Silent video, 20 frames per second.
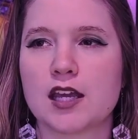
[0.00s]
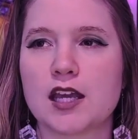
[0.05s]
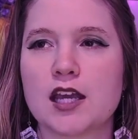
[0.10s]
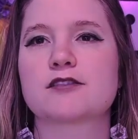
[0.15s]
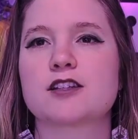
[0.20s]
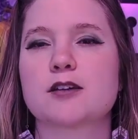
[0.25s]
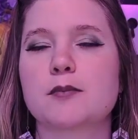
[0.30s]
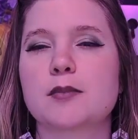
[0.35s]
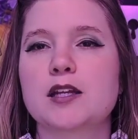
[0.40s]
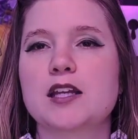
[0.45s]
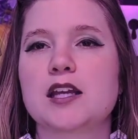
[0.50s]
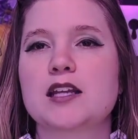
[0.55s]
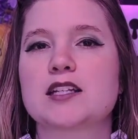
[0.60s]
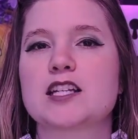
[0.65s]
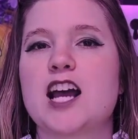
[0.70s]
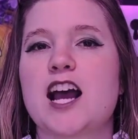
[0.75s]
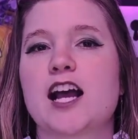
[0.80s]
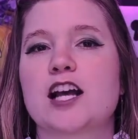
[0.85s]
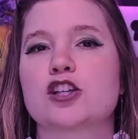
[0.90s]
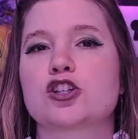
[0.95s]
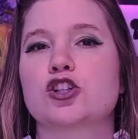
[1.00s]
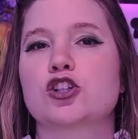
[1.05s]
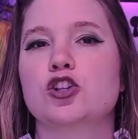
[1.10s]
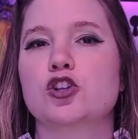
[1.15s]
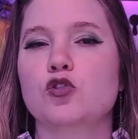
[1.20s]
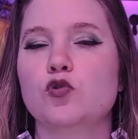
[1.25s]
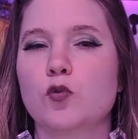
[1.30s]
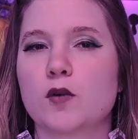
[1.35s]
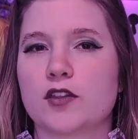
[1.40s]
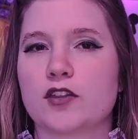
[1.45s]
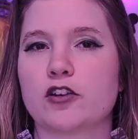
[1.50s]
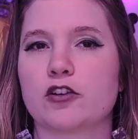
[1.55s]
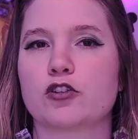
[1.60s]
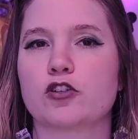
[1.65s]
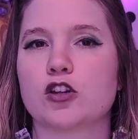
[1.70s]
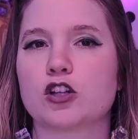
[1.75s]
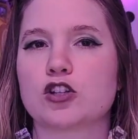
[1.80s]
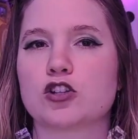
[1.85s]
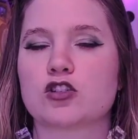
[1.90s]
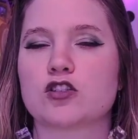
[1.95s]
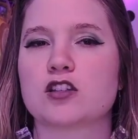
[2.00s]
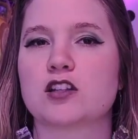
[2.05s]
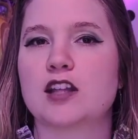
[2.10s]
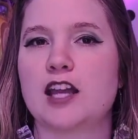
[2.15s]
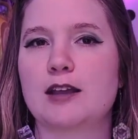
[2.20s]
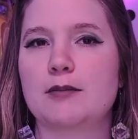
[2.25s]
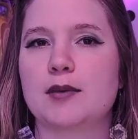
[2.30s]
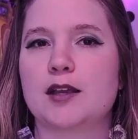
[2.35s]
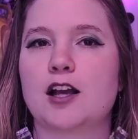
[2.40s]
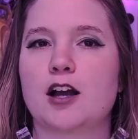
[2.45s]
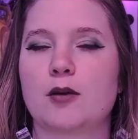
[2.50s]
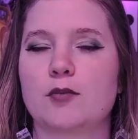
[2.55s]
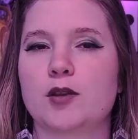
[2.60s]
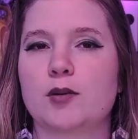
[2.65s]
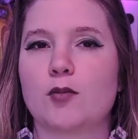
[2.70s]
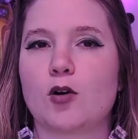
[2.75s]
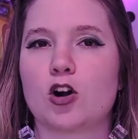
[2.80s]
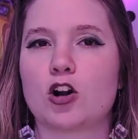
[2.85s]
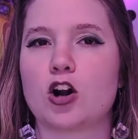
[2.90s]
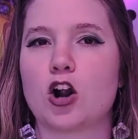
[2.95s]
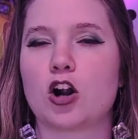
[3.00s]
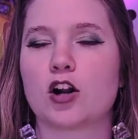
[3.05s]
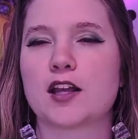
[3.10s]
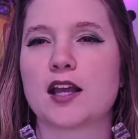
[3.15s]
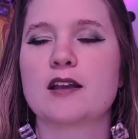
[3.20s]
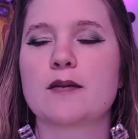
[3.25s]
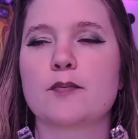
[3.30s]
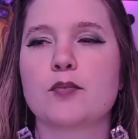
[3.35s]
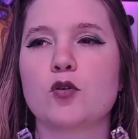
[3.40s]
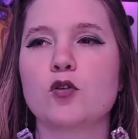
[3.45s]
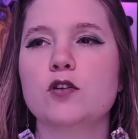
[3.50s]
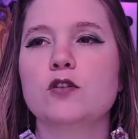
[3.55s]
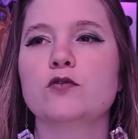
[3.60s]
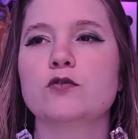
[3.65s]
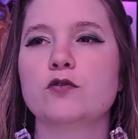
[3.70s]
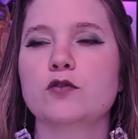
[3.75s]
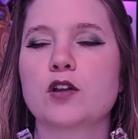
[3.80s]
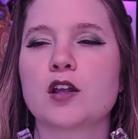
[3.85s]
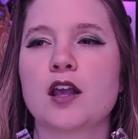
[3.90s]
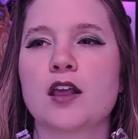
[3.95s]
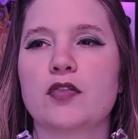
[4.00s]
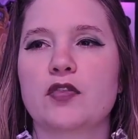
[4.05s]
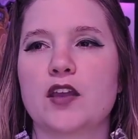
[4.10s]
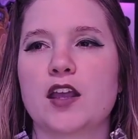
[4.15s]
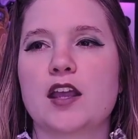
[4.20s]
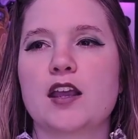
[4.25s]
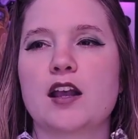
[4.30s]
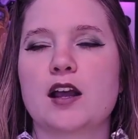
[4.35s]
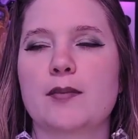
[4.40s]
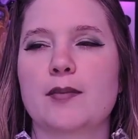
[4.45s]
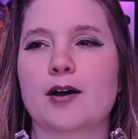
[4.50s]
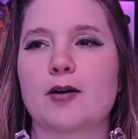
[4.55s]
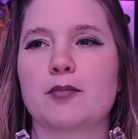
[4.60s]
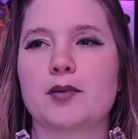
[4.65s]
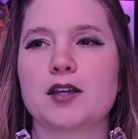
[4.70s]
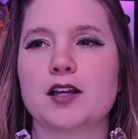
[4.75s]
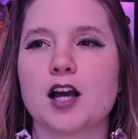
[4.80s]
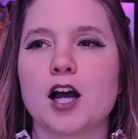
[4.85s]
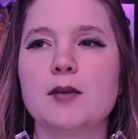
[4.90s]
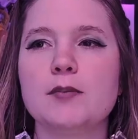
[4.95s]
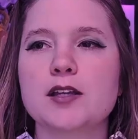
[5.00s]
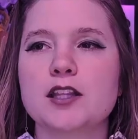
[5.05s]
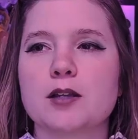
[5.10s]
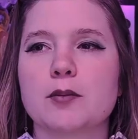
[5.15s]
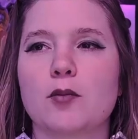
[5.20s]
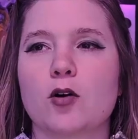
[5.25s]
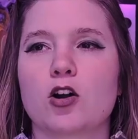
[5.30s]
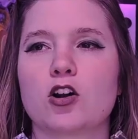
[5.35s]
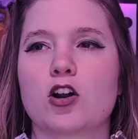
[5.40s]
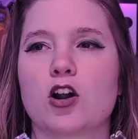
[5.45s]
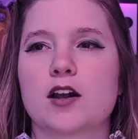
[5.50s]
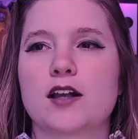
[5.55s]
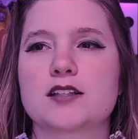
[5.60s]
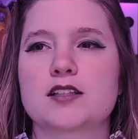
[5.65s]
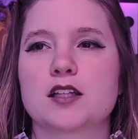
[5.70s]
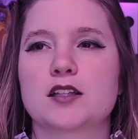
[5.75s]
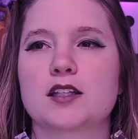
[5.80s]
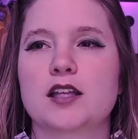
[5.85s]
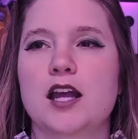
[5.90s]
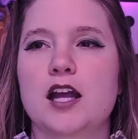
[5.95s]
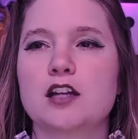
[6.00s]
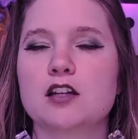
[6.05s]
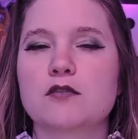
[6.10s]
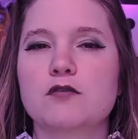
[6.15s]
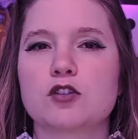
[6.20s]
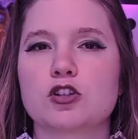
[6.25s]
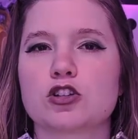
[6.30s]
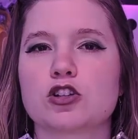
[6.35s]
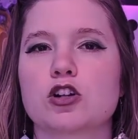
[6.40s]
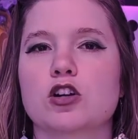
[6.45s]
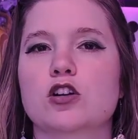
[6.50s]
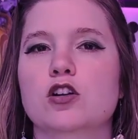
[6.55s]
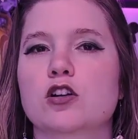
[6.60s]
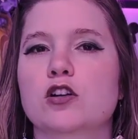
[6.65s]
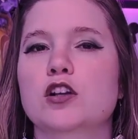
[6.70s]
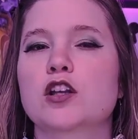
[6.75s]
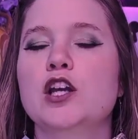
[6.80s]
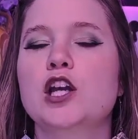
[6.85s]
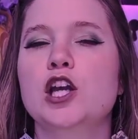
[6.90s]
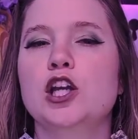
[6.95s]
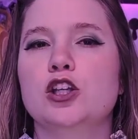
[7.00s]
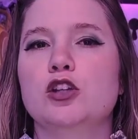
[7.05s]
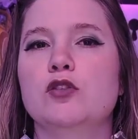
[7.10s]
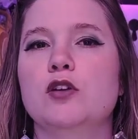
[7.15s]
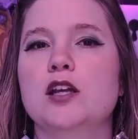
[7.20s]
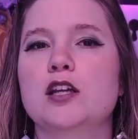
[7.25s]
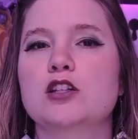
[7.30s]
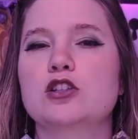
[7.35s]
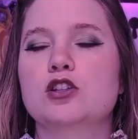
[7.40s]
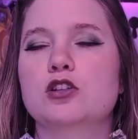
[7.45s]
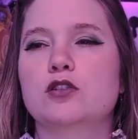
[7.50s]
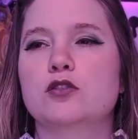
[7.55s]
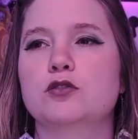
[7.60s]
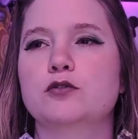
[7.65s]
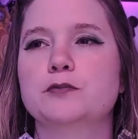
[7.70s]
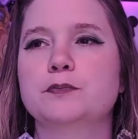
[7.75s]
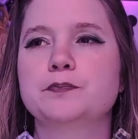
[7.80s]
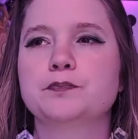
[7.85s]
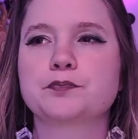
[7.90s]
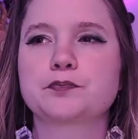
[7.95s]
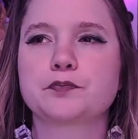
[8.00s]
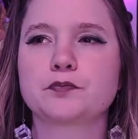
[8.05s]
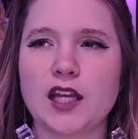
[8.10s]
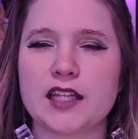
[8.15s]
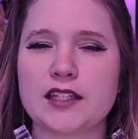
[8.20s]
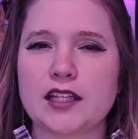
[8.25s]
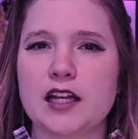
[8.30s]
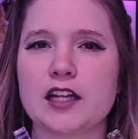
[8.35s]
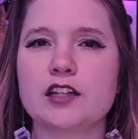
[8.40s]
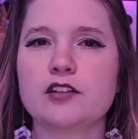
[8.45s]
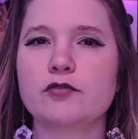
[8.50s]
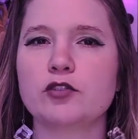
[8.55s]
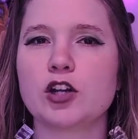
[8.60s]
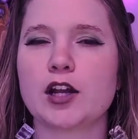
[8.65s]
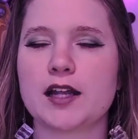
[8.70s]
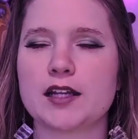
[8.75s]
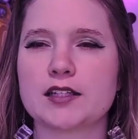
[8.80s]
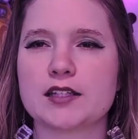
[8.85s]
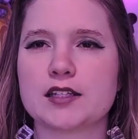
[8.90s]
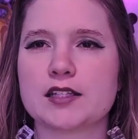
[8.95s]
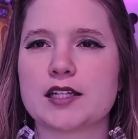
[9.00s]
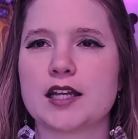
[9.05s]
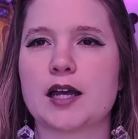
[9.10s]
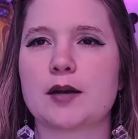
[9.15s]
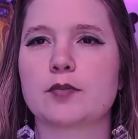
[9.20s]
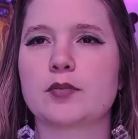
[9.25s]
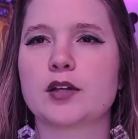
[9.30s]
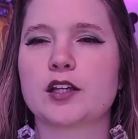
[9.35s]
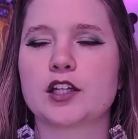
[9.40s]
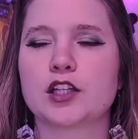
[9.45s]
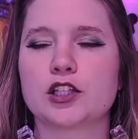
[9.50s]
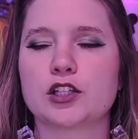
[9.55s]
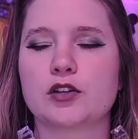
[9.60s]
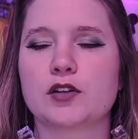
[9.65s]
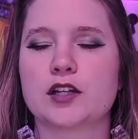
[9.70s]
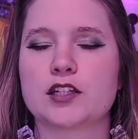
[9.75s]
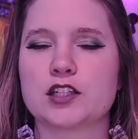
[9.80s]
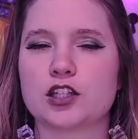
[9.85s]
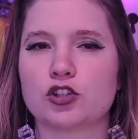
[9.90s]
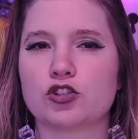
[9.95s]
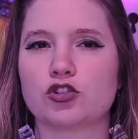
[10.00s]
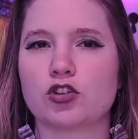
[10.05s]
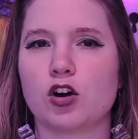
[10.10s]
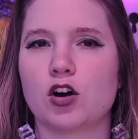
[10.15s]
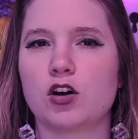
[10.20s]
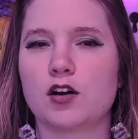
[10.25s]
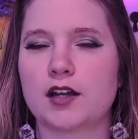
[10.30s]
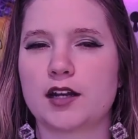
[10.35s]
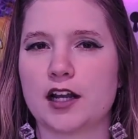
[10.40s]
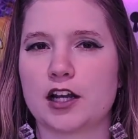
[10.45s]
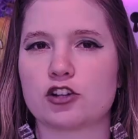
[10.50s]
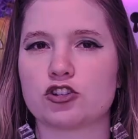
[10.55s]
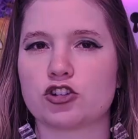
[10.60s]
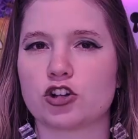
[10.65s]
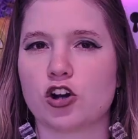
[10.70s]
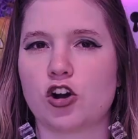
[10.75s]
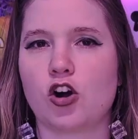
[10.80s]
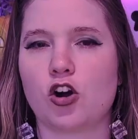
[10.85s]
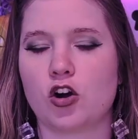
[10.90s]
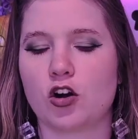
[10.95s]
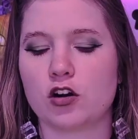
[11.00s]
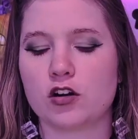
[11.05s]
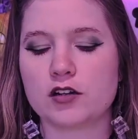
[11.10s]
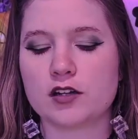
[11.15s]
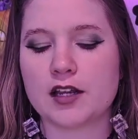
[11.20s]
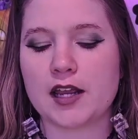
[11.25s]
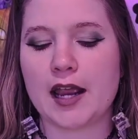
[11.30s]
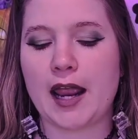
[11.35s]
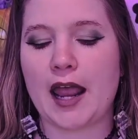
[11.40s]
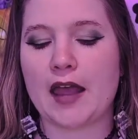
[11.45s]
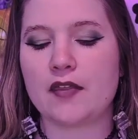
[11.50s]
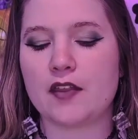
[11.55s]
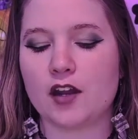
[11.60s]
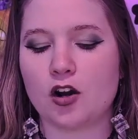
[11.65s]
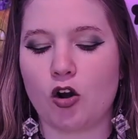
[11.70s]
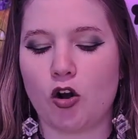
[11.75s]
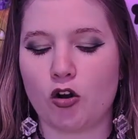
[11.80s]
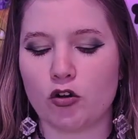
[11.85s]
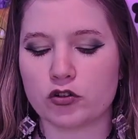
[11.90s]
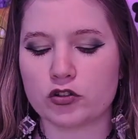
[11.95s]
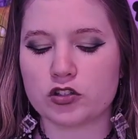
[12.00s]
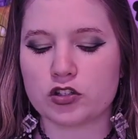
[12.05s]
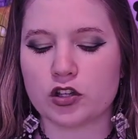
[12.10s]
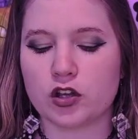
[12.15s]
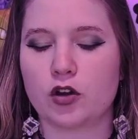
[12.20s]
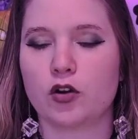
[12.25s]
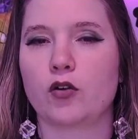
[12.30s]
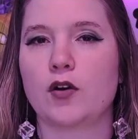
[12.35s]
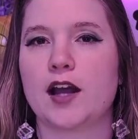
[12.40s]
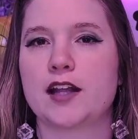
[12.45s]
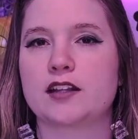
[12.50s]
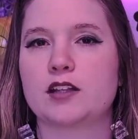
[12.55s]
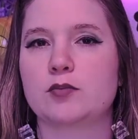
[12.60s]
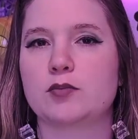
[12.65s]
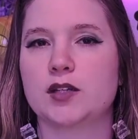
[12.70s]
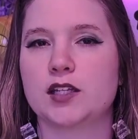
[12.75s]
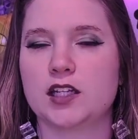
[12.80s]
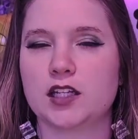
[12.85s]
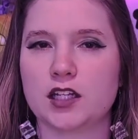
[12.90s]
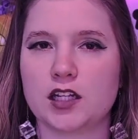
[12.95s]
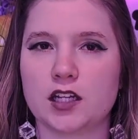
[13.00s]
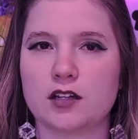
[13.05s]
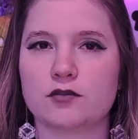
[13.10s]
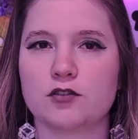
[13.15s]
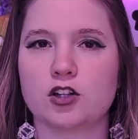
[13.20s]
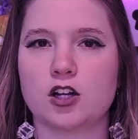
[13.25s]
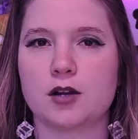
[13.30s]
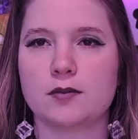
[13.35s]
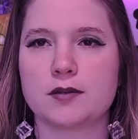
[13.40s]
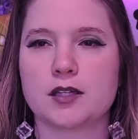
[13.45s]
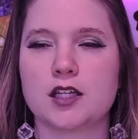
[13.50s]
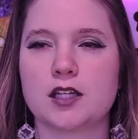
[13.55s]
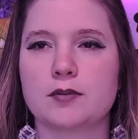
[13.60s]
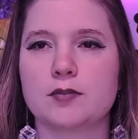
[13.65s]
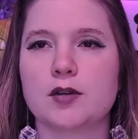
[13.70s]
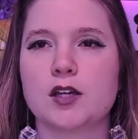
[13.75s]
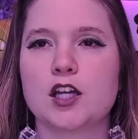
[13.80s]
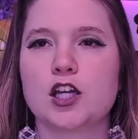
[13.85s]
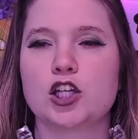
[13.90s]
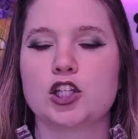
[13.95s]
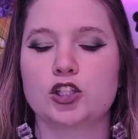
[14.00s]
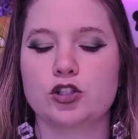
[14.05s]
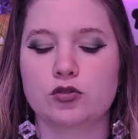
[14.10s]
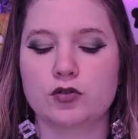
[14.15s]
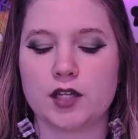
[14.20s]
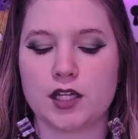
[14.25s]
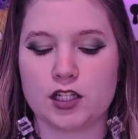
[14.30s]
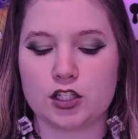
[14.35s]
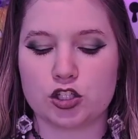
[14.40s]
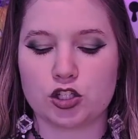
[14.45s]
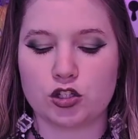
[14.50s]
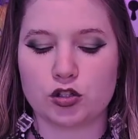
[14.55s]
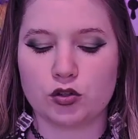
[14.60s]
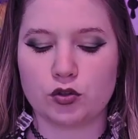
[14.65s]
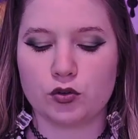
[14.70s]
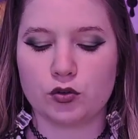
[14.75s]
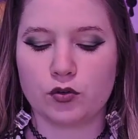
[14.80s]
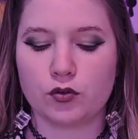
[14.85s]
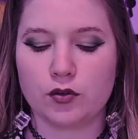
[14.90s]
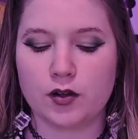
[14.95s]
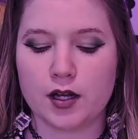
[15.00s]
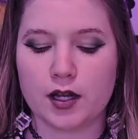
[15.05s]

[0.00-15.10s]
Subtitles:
If somebody attacks you with their creatures, they become the monarch. The important thing about becoming the monarch is at the end of your turn, you get to at the end of your end step, you get to draw an extra card, and then also at the beginning of your upkeep, you get to